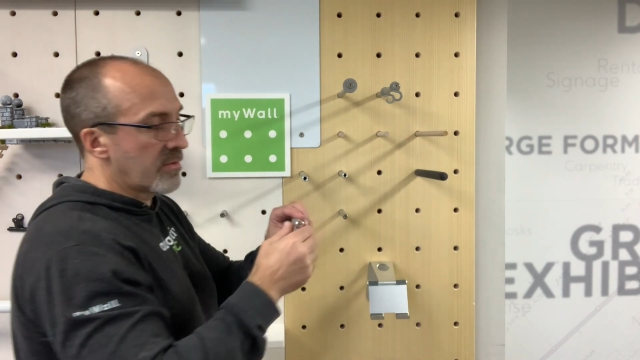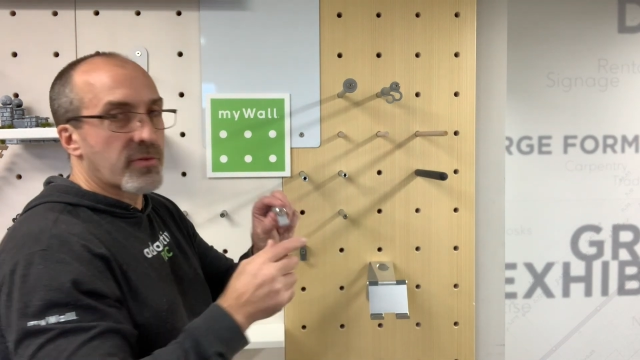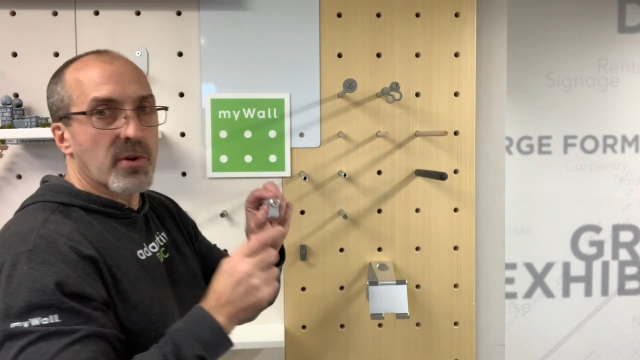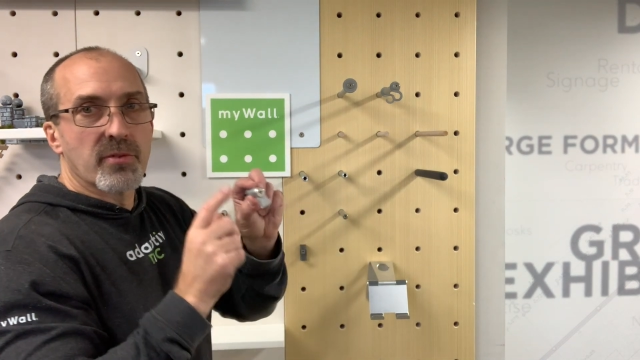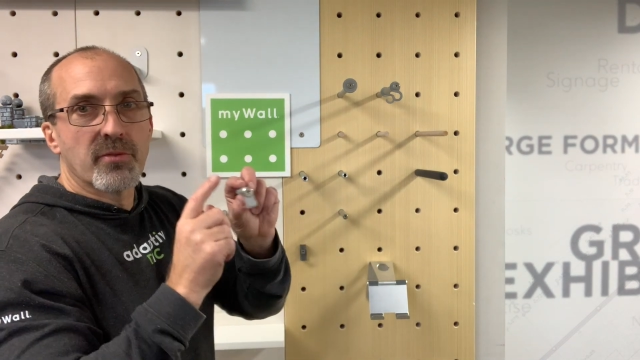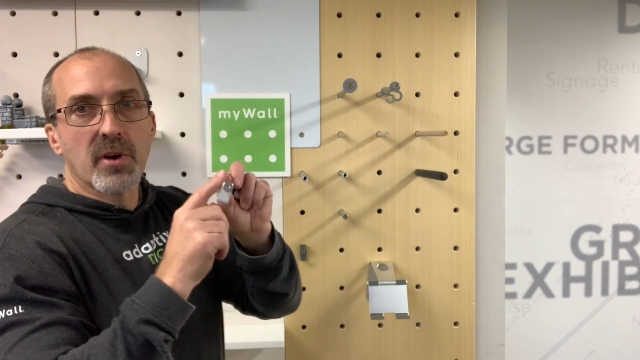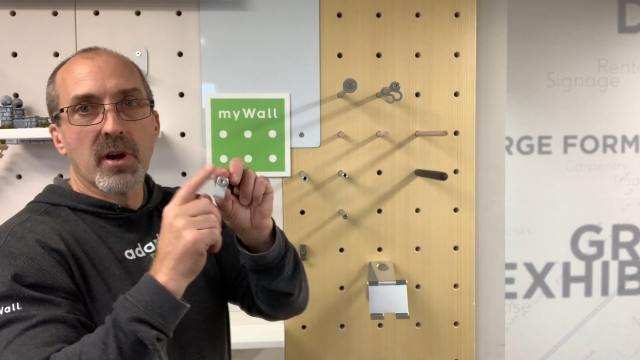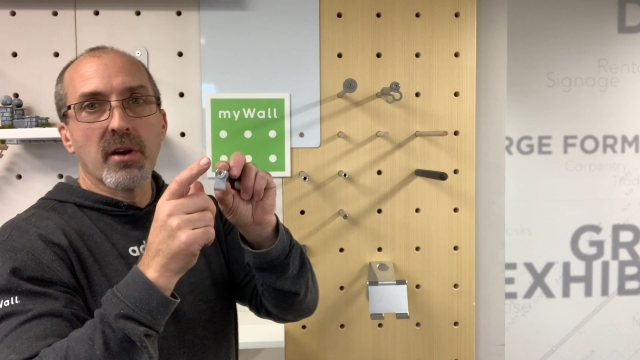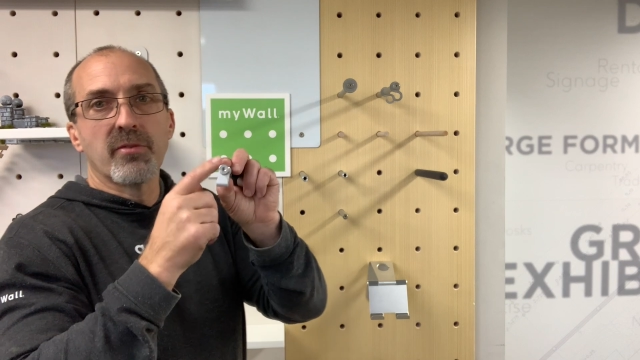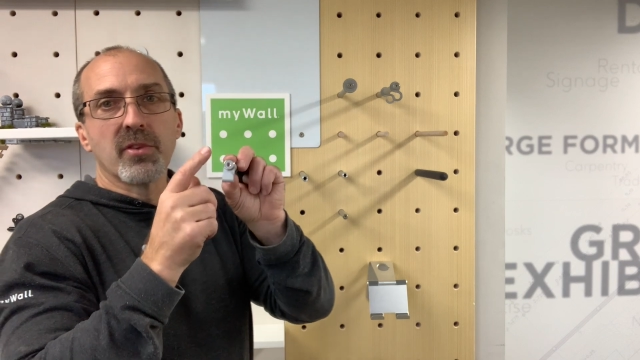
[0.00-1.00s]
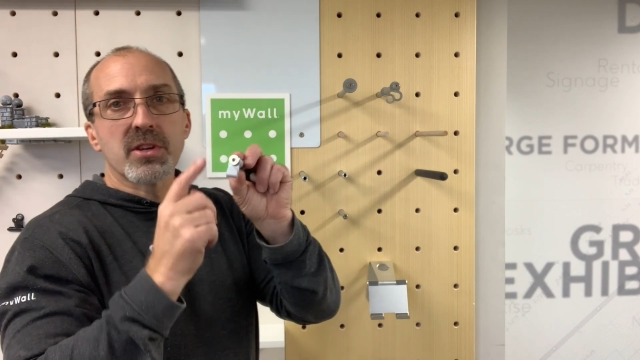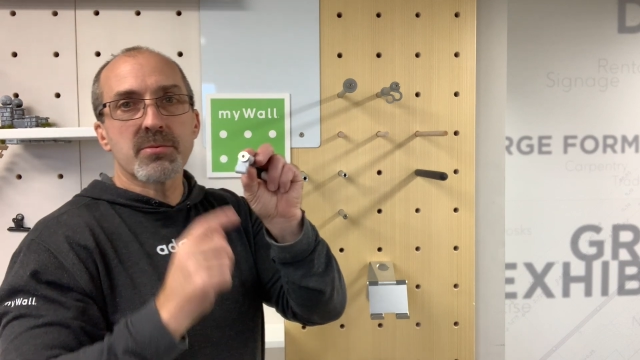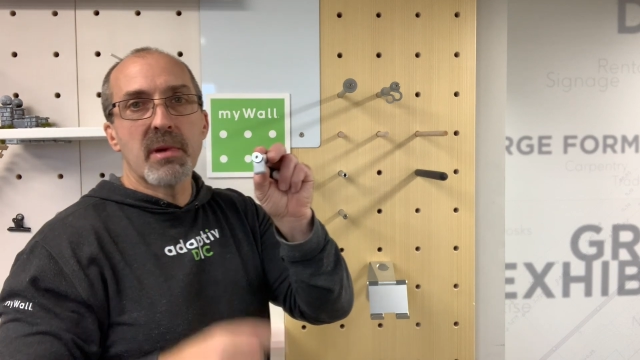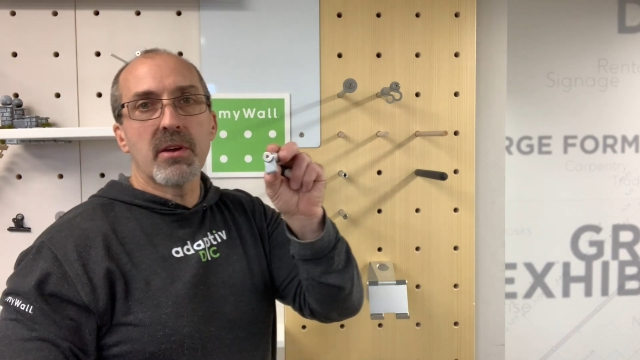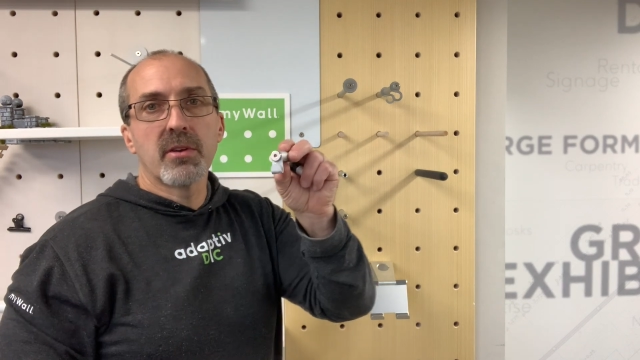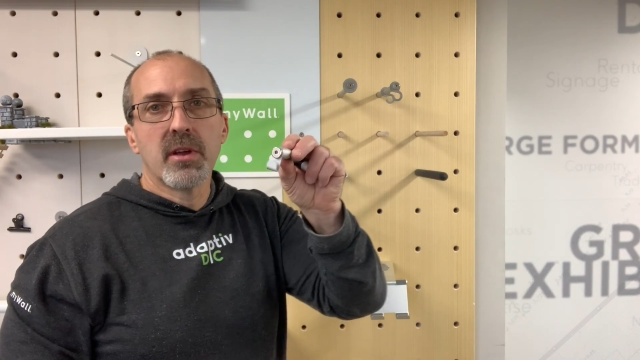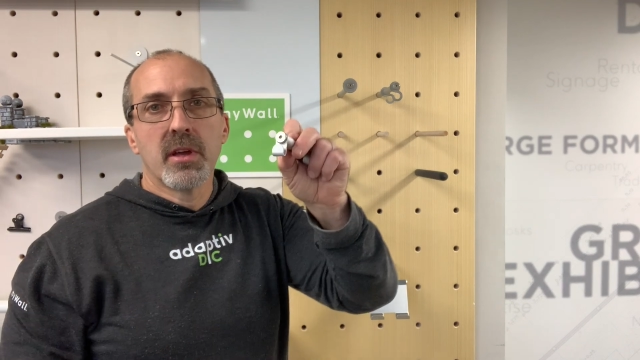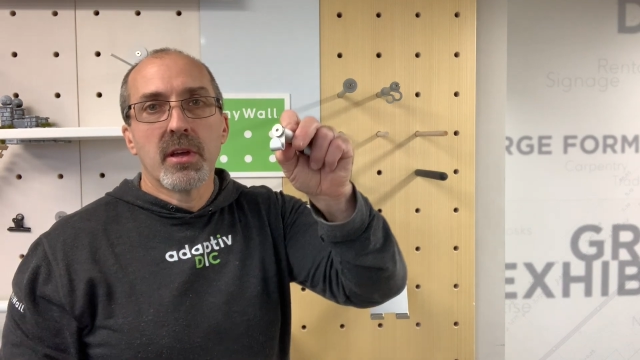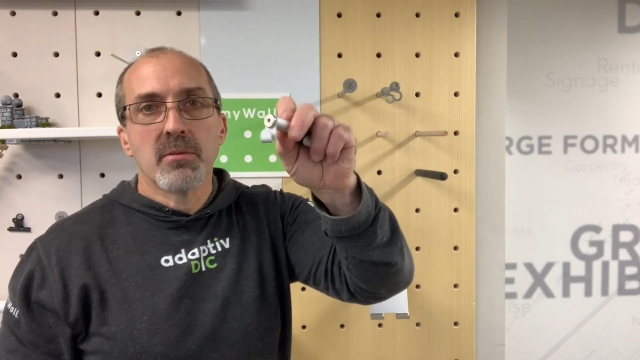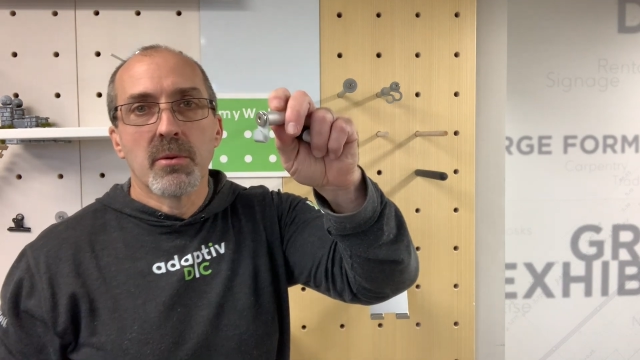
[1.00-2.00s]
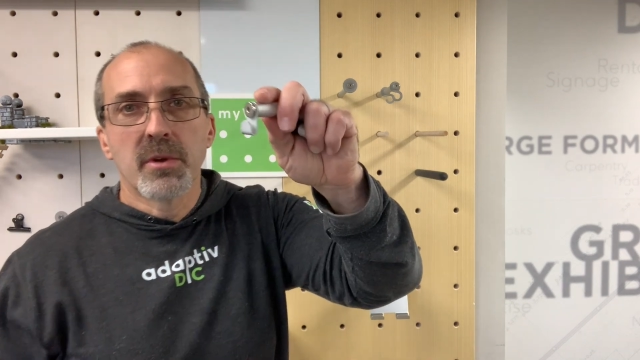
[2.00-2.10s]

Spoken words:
for our flush mount, what we